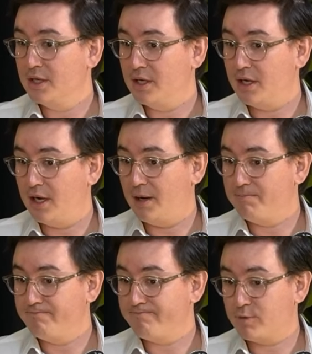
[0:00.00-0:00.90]

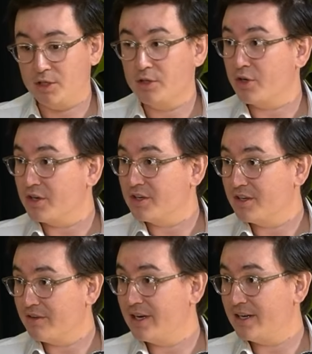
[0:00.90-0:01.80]
to learn,
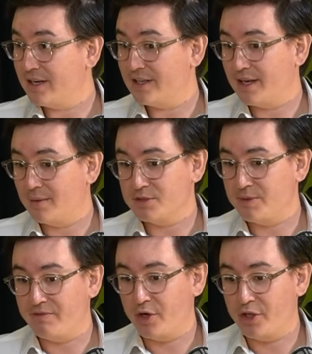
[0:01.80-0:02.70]
right? And I think I've just
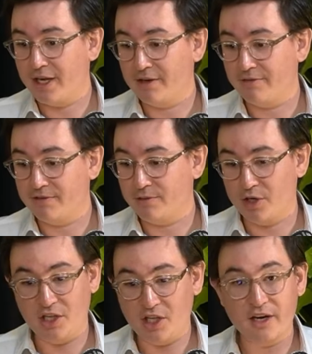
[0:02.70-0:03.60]
been very thankful for
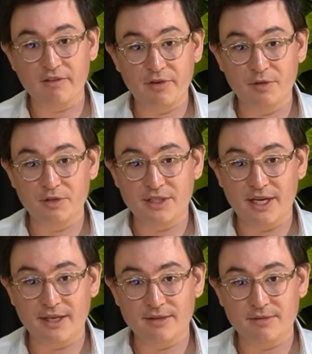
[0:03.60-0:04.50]
a lot of folks
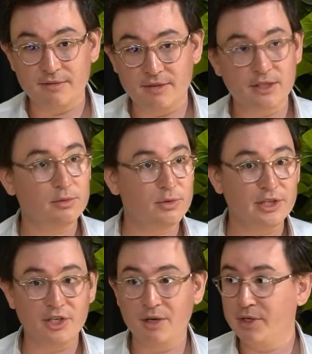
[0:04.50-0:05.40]
that didn't really
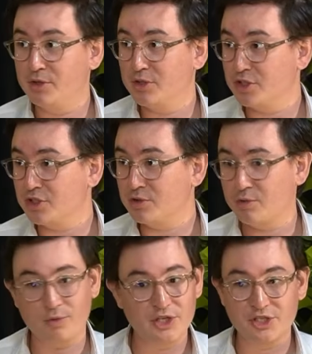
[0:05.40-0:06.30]
know me, who sort of just
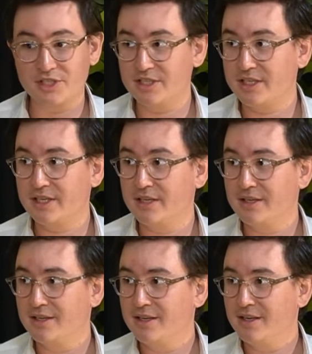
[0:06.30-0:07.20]
graciously
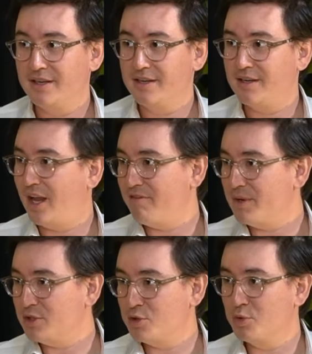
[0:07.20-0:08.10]
gave
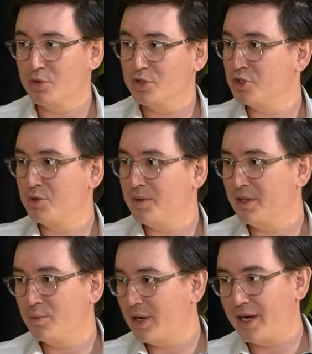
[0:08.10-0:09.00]
me tours, showed me
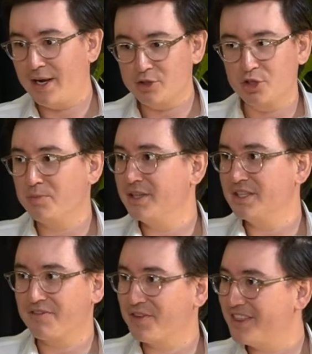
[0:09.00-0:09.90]
the warehouse, showed me the
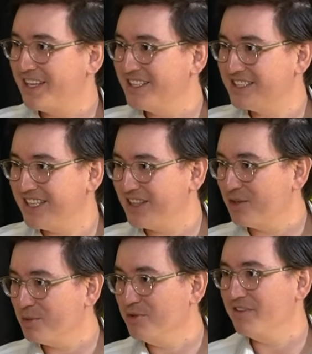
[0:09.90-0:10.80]
different things that
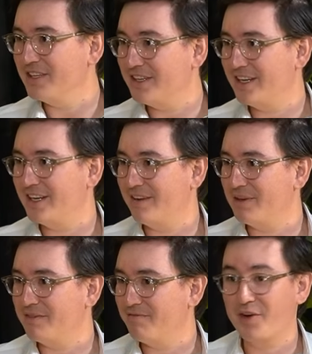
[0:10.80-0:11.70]
they're moving. I've
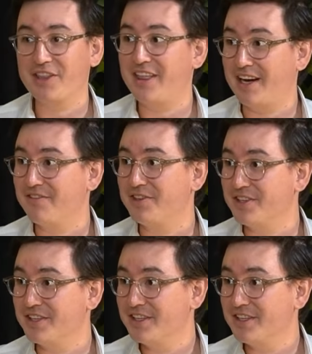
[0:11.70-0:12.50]
been very thankful